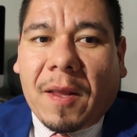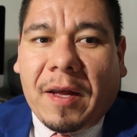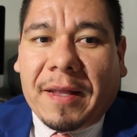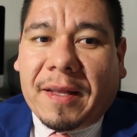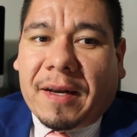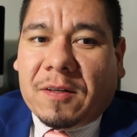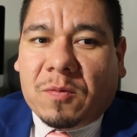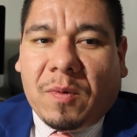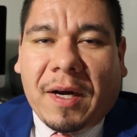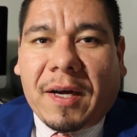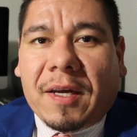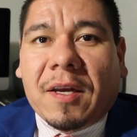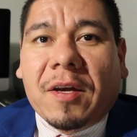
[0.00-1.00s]
And that is
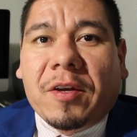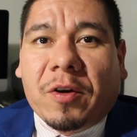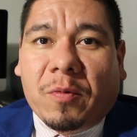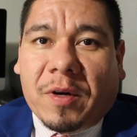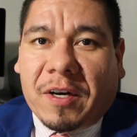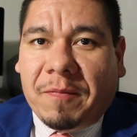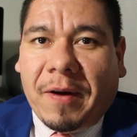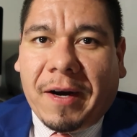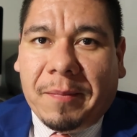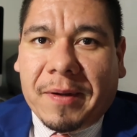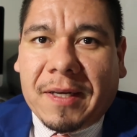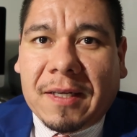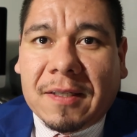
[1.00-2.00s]
why you're one of my
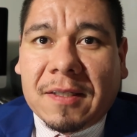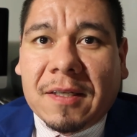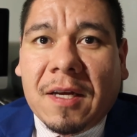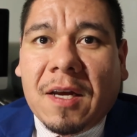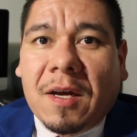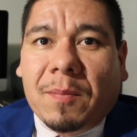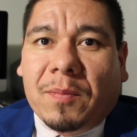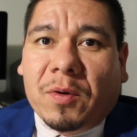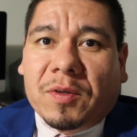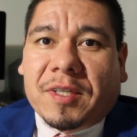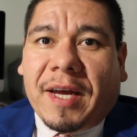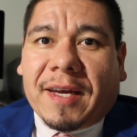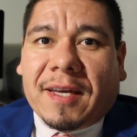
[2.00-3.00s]
nominees,
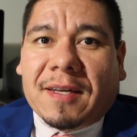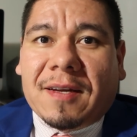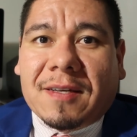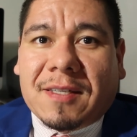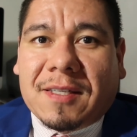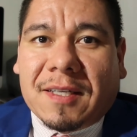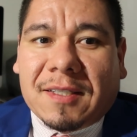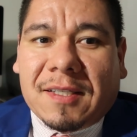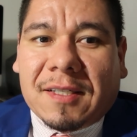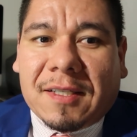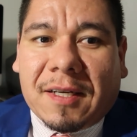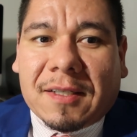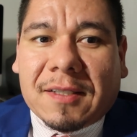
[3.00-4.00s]
BLUEJACKET
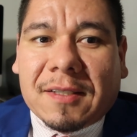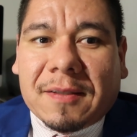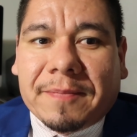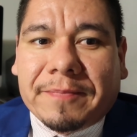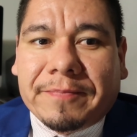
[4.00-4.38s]
66.